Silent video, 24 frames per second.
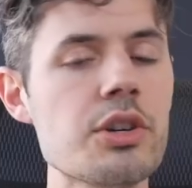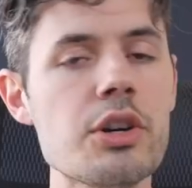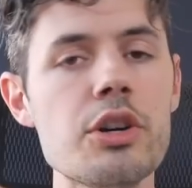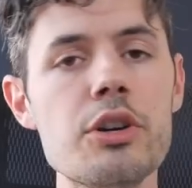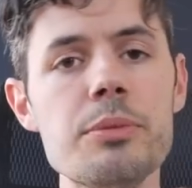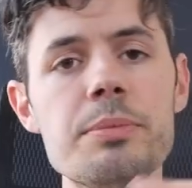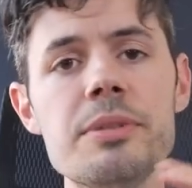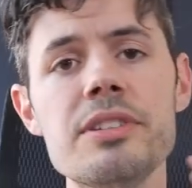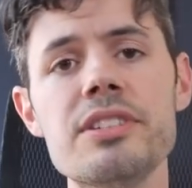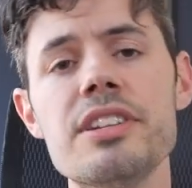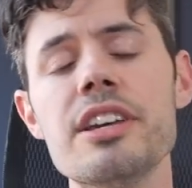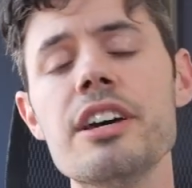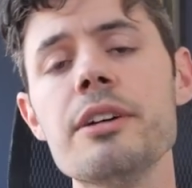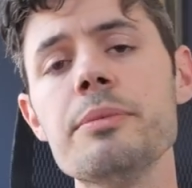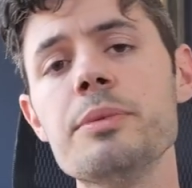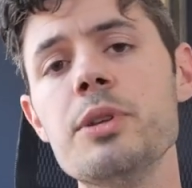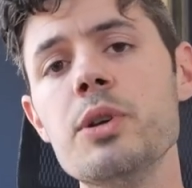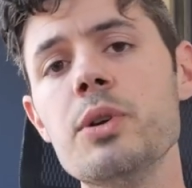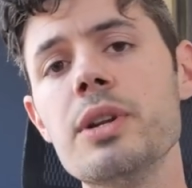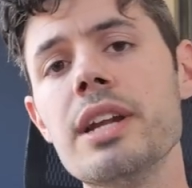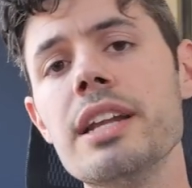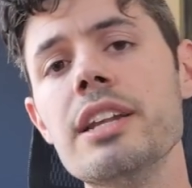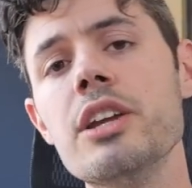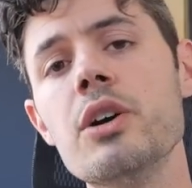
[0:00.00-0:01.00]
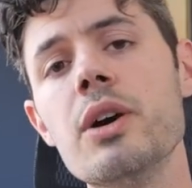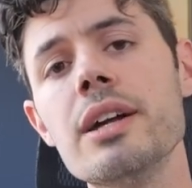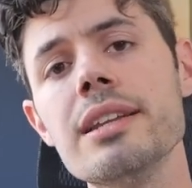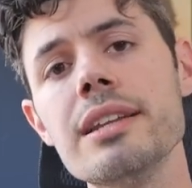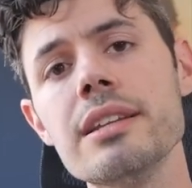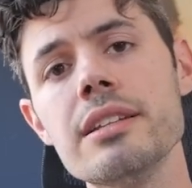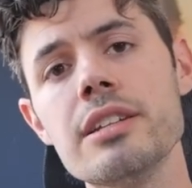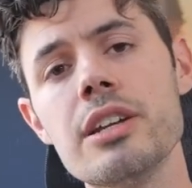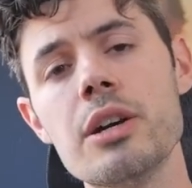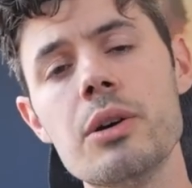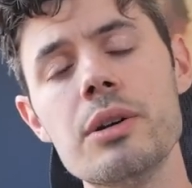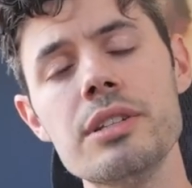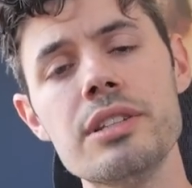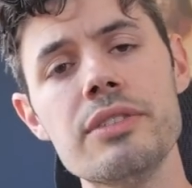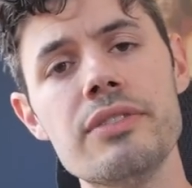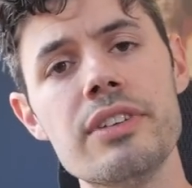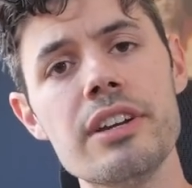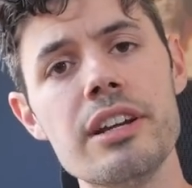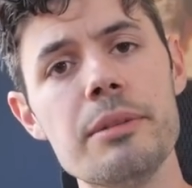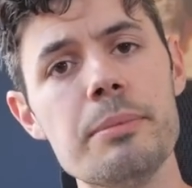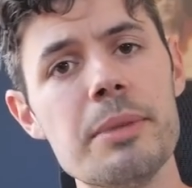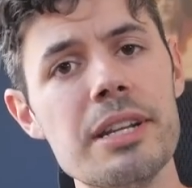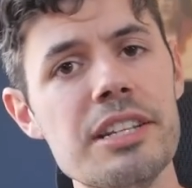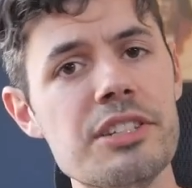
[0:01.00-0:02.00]
So I hope this helped you and I know I didn't go into
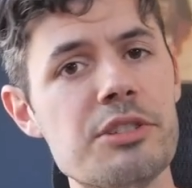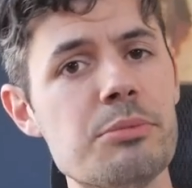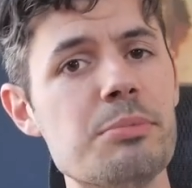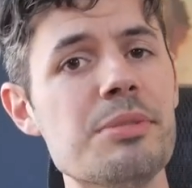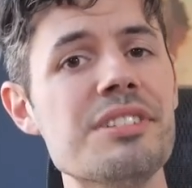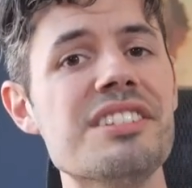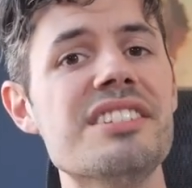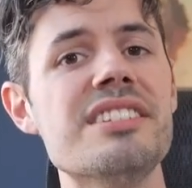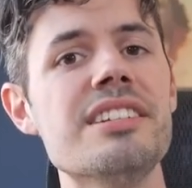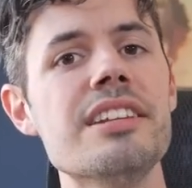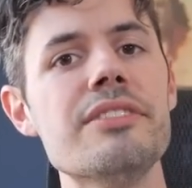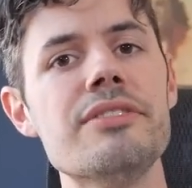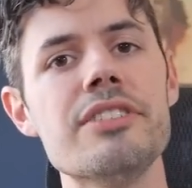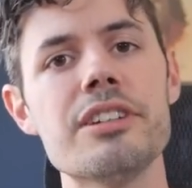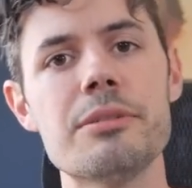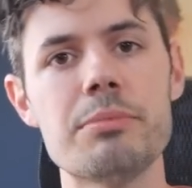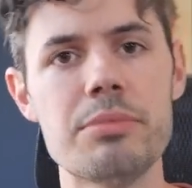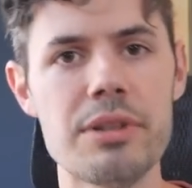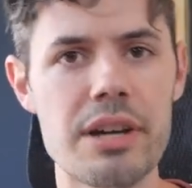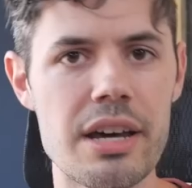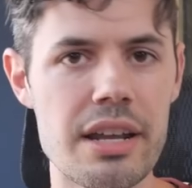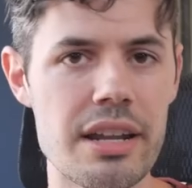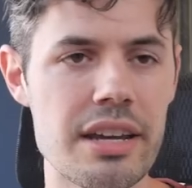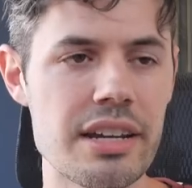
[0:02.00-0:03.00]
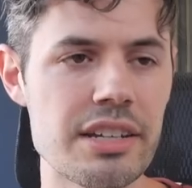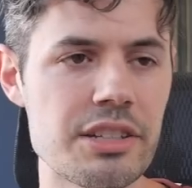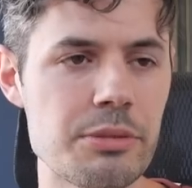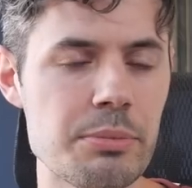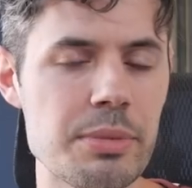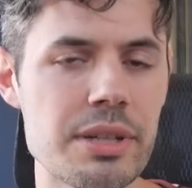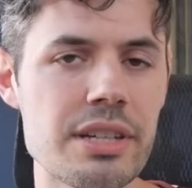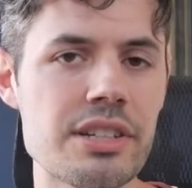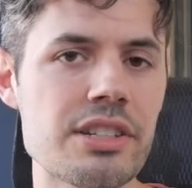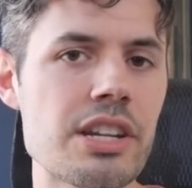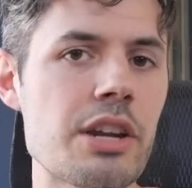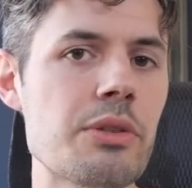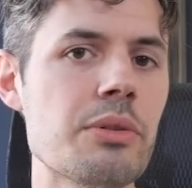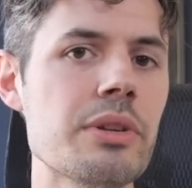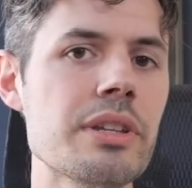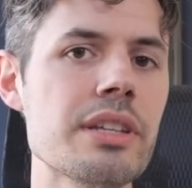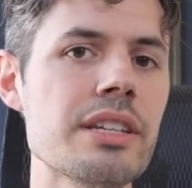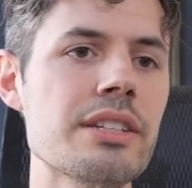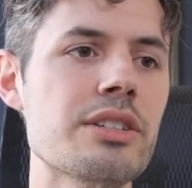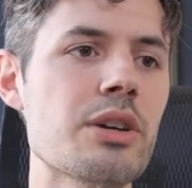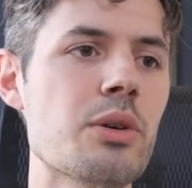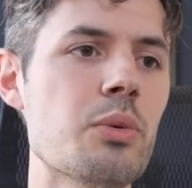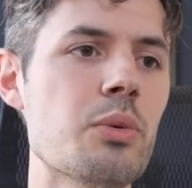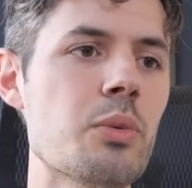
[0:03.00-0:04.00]
very many specific products because I
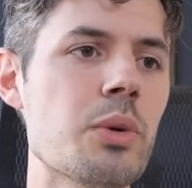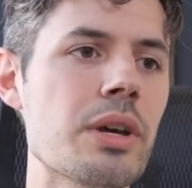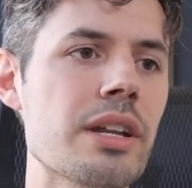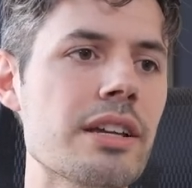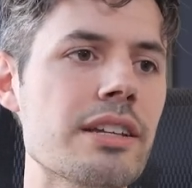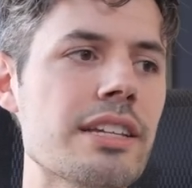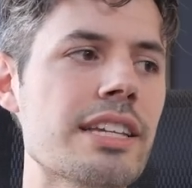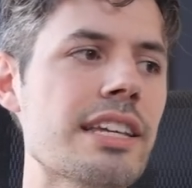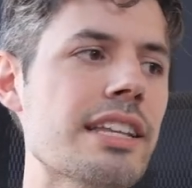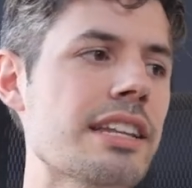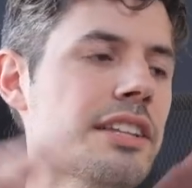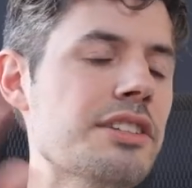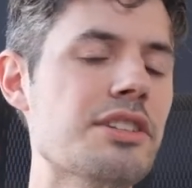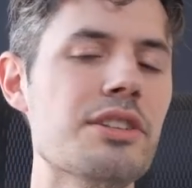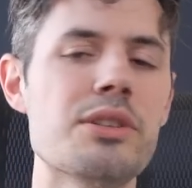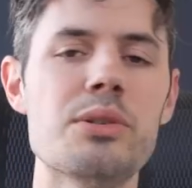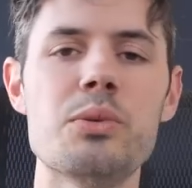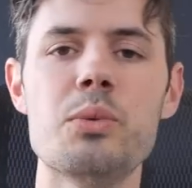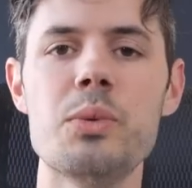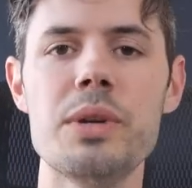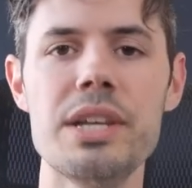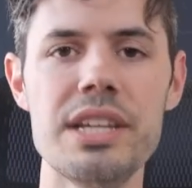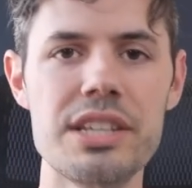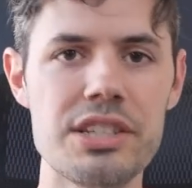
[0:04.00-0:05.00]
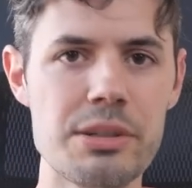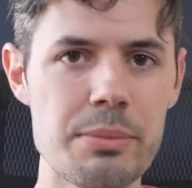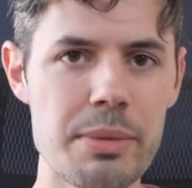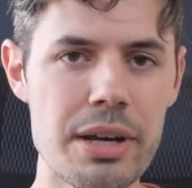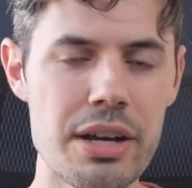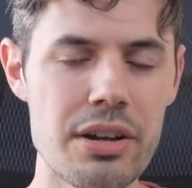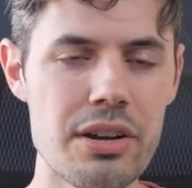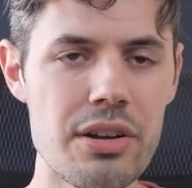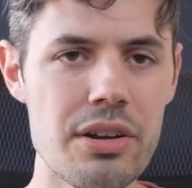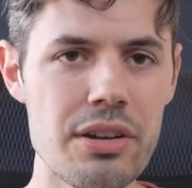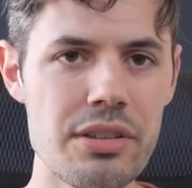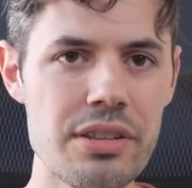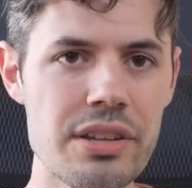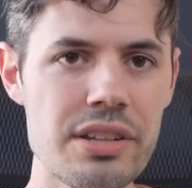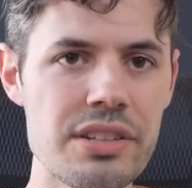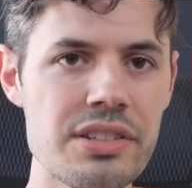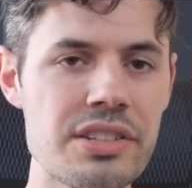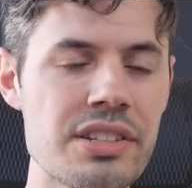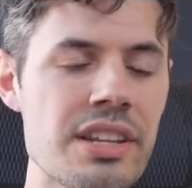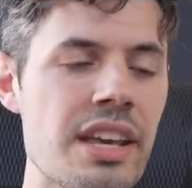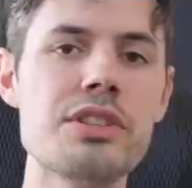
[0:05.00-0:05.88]
really don't wanna get into the weeds about all this.